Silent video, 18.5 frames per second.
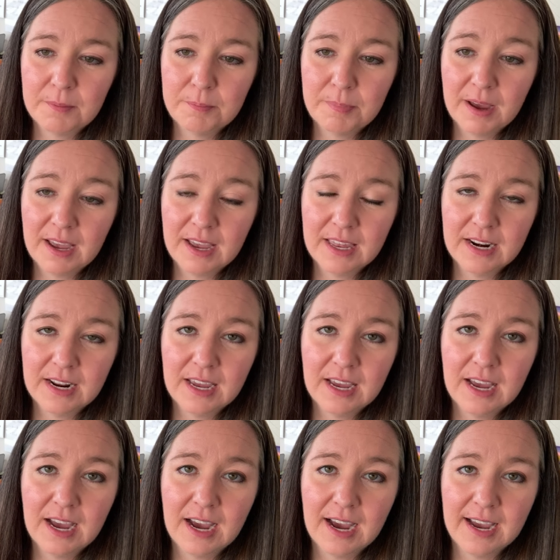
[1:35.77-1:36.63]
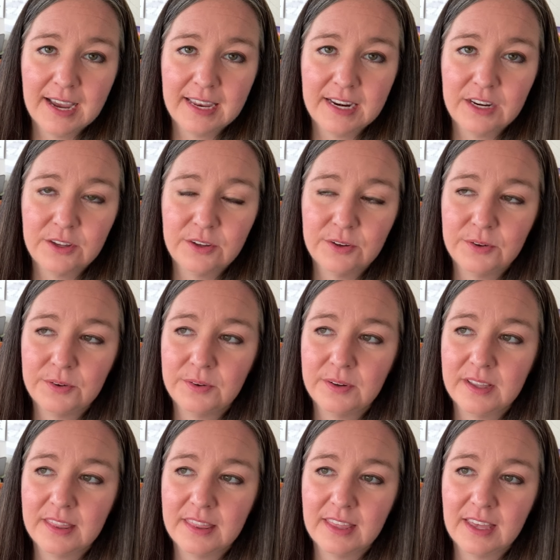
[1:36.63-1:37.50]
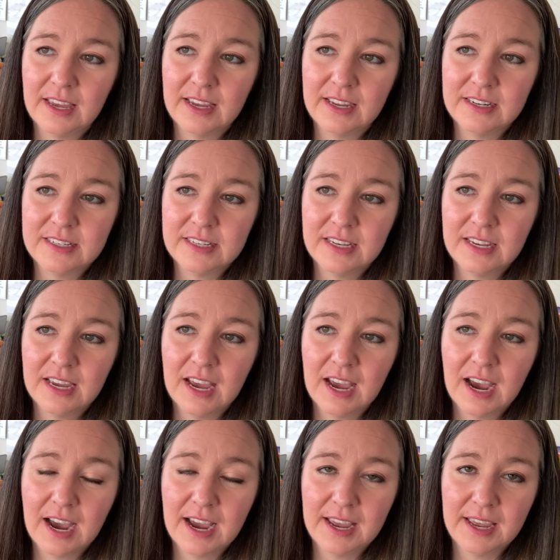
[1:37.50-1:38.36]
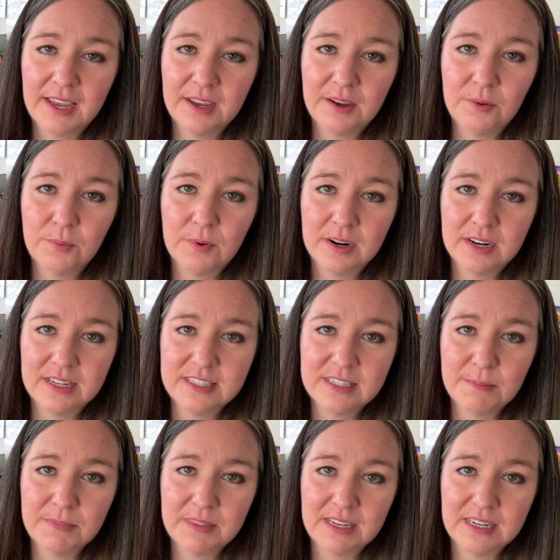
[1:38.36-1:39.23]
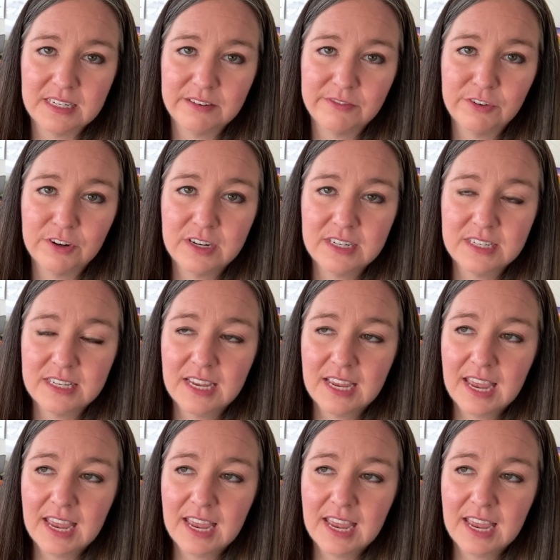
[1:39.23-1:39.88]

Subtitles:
But I knew that I wanted something different.